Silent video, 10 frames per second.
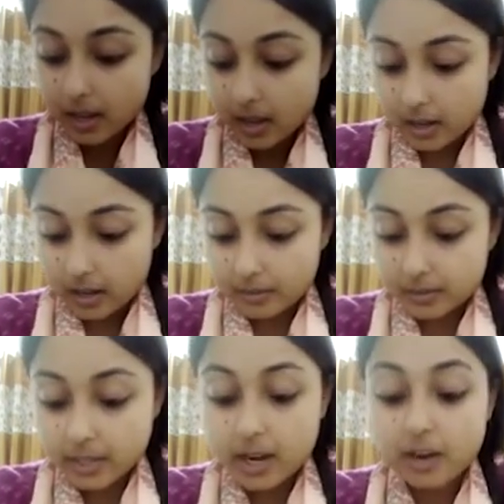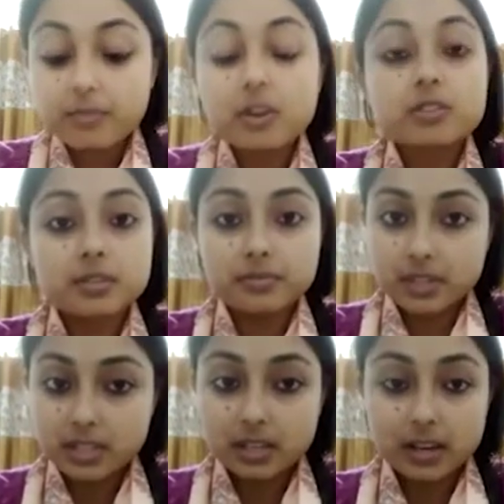there are 40
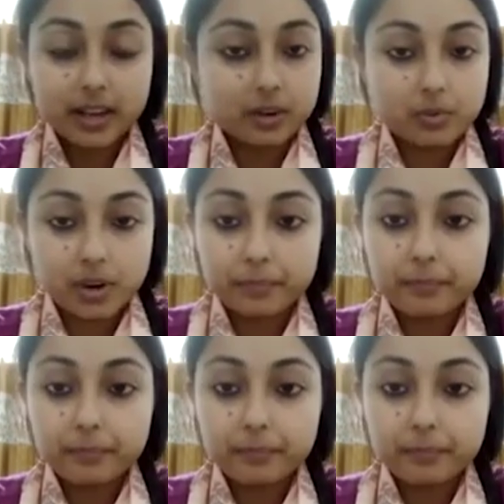feeding like one.